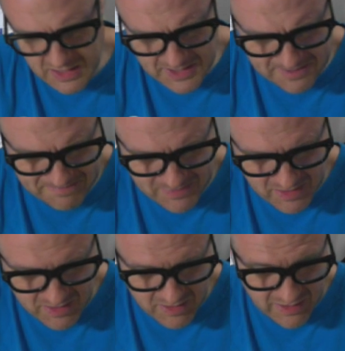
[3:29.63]

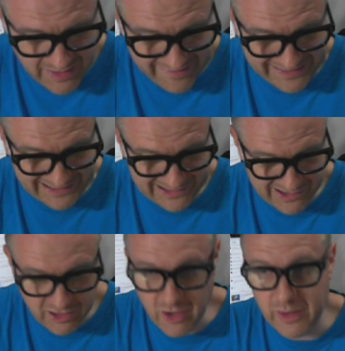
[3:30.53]
I've had a
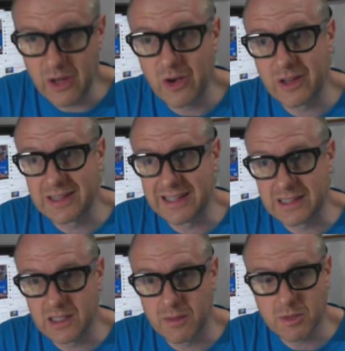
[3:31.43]
lot going on
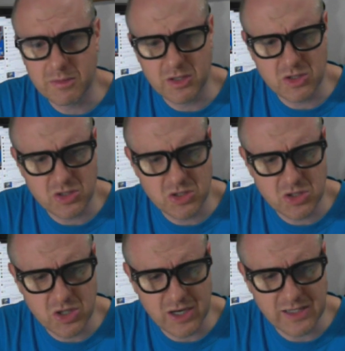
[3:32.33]
lately. I'm going to be in
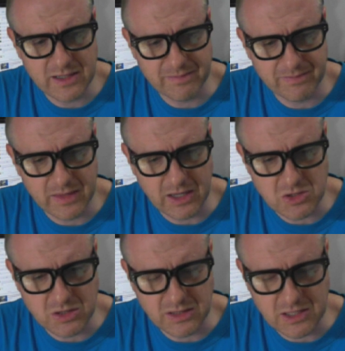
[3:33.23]
China
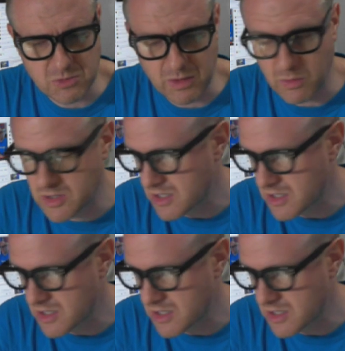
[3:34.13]
actually next week, which